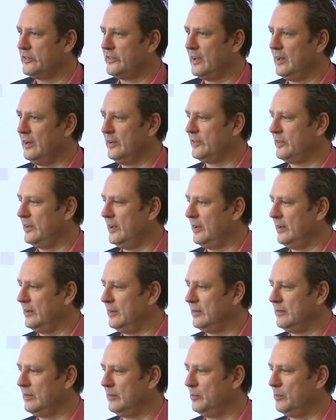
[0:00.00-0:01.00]
tell us
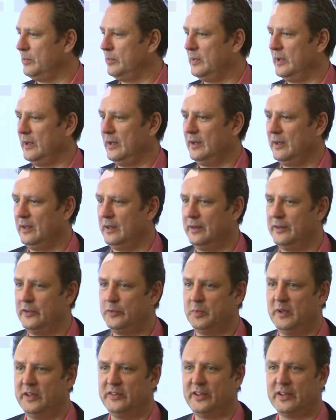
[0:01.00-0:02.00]
that this
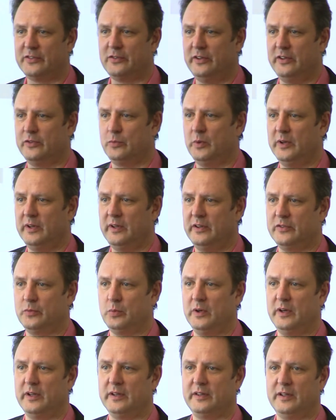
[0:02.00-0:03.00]
place actually is
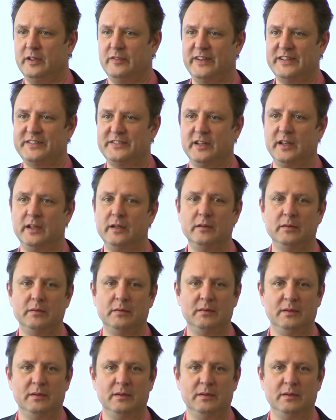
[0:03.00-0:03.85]
worth investing in.